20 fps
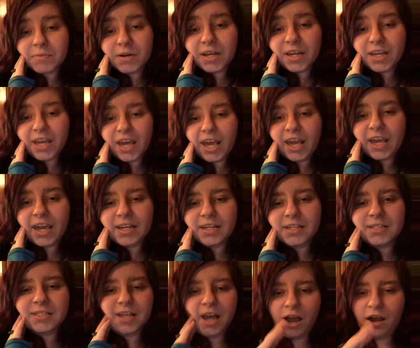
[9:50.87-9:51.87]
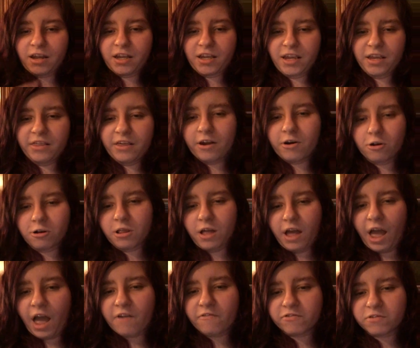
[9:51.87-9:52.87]
McGee, and Ducky that are
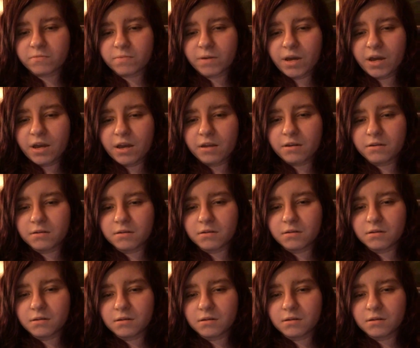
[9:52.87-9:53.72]
left, man.